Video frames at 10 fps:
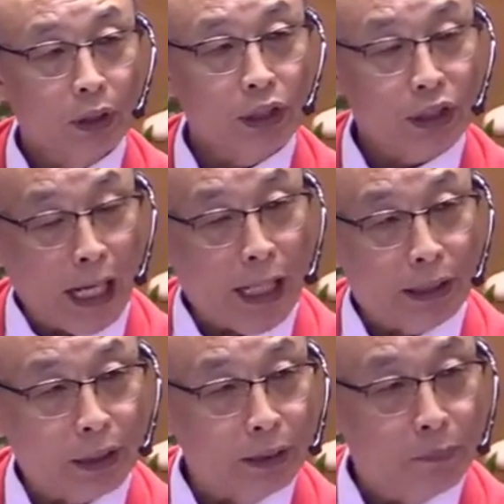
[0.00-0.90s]

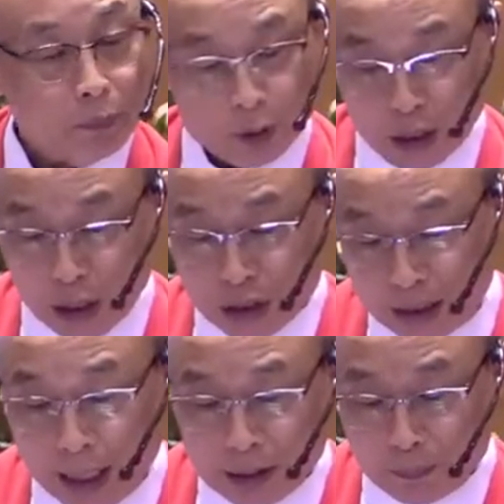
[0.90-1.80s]
He
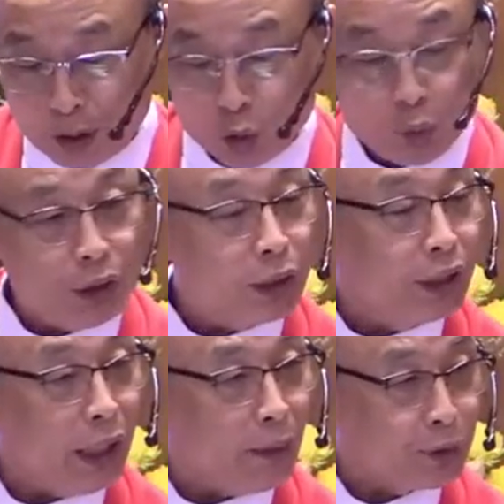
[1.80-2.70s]
stand between the
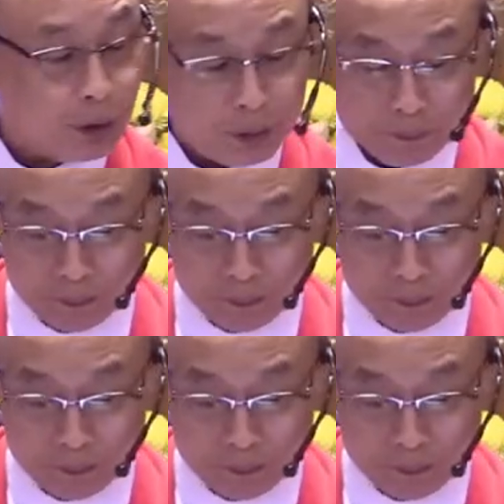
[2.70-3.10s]
gaps,